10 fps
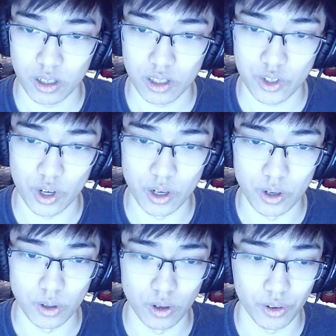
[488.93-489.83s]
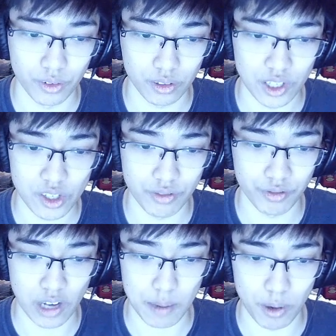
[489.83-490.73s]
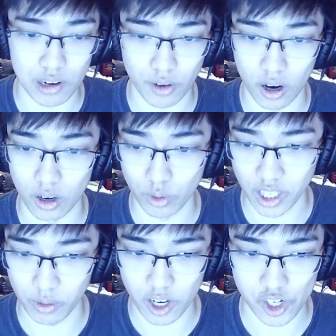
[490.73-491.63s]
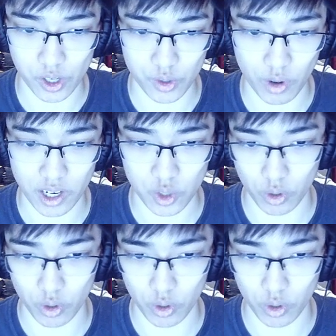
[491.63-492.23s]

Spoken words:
So let's top off our rookie ratios, right? So we're